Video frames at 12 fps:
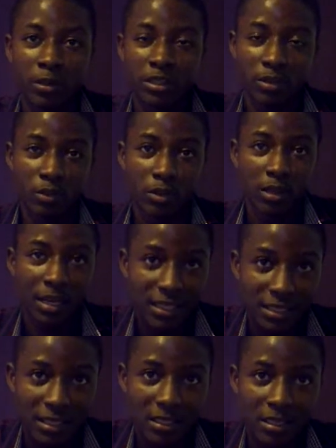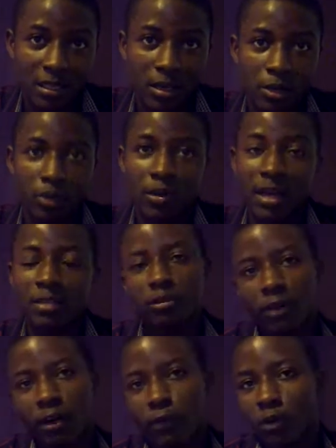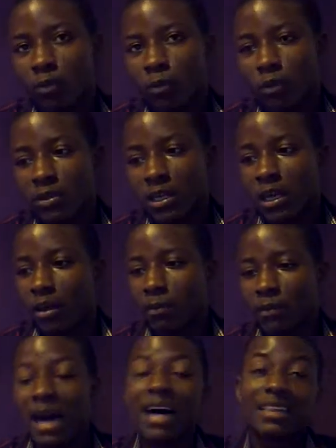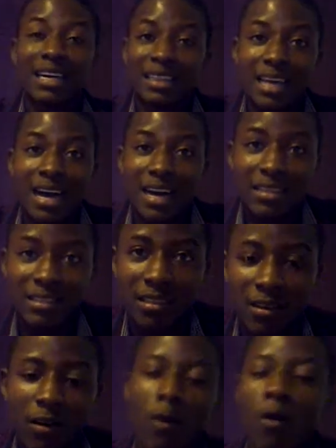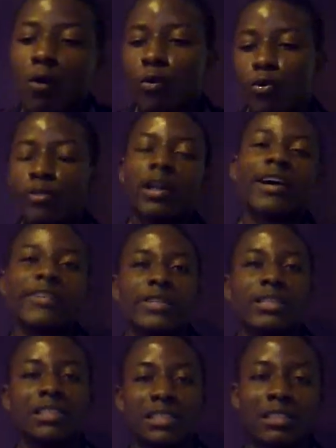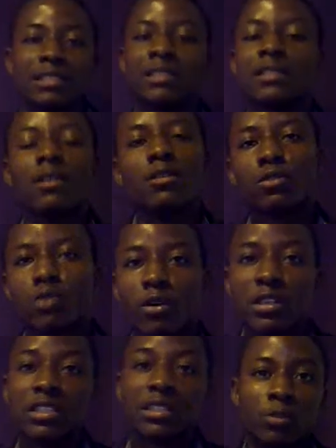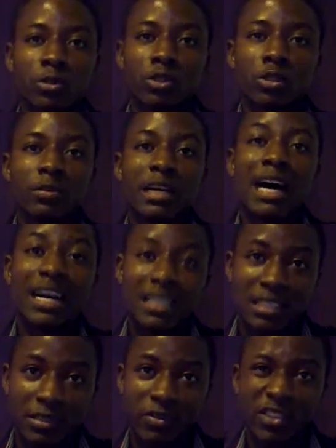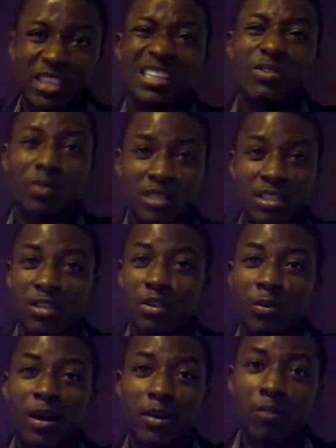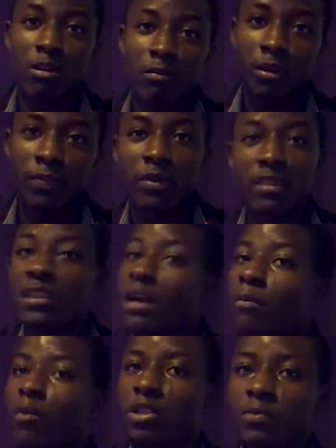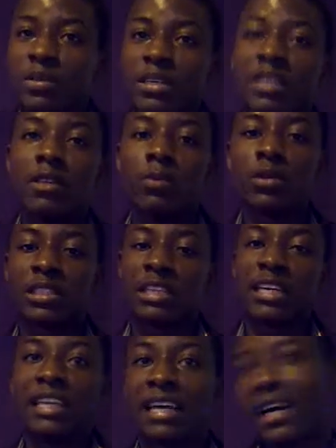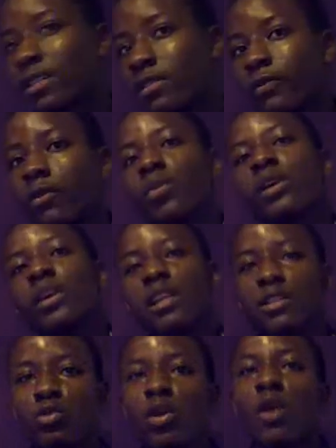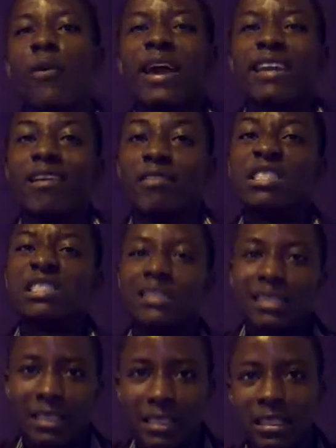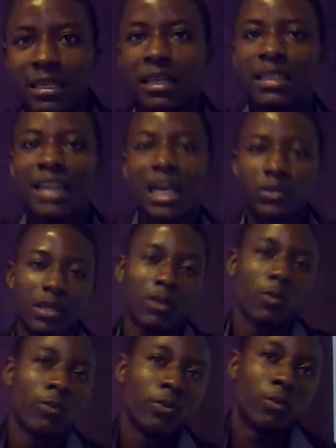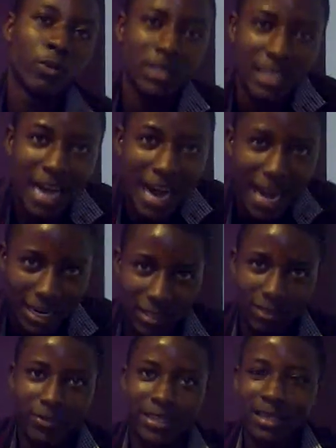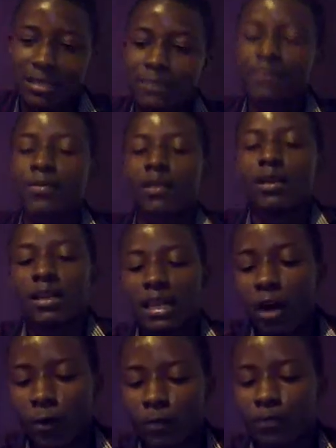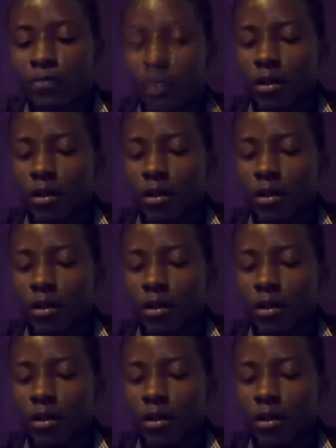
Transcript: blood in your heart, you can suffer from heart attacks or coronary diseases. So all these things must not be active in the normal human being. They must be in the inactive form. It's only when there is need that's when they will be activated. Now,